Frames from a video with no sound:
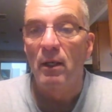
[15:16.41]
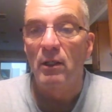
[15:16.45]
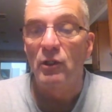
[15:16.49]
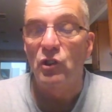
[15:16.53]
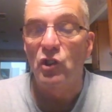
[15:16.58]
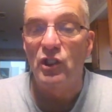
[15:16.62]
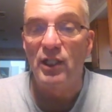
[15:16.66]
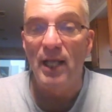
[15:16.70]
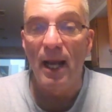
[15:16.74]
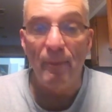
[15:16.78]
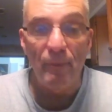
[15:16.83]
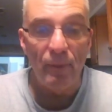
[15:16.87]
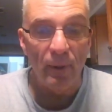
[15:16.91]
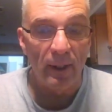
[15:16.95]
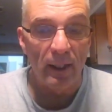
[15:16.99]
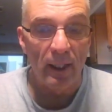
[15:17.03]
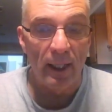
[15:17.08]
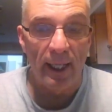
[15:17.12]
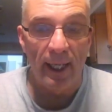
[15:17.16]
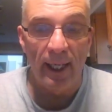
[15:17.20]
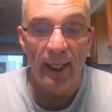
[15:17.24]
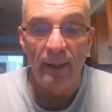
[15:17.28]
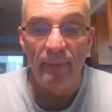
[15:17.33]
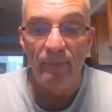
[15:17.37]

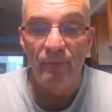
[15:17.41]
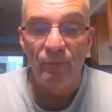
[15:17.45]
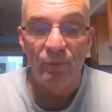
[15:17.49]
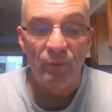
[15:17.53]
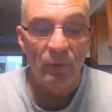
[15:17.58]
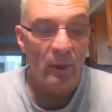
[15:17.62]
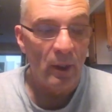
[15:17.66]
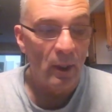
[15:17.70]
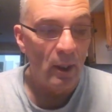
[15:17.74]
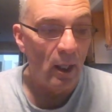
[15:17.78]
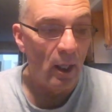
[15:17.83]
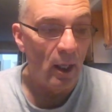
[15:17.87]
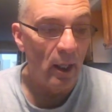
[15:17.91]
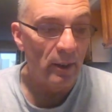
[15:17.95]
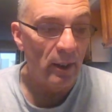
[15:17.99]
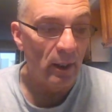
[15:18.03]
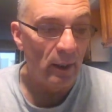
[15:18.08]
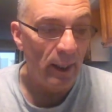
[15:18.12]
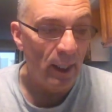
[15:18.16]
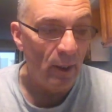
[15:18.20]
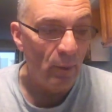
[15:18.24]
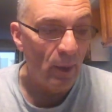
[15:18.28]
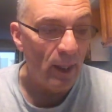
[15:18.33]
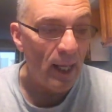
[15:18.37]
Separately, the
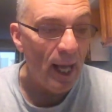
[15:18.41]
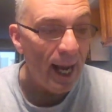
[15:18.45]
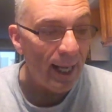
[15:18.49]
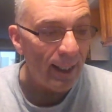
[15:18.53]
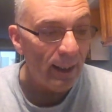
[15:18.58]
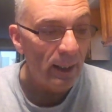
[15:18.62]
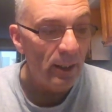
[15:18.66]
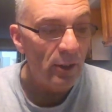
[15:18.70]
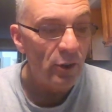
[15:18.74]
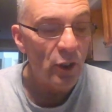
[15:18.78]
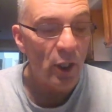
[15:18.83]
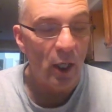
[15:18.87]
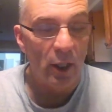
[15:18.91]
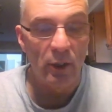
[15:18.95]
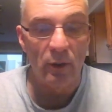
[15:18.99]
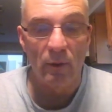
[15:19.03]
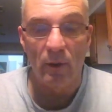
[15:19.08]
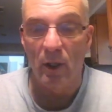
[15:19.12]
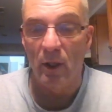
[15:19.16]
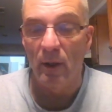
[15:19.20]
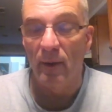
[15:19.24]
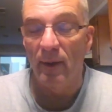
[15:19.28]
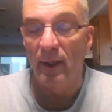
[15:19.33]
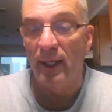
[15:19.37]
Leeward Islands
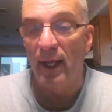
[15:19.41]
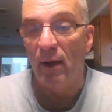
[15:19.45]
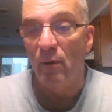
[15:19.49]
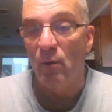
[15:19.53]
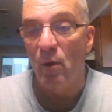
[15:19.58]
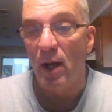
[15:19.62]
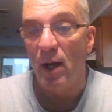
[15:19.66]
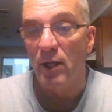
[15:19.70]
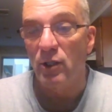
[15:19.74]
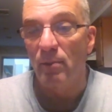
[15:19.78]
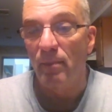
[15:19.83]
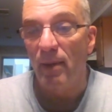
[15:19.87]
under a hurricane watch.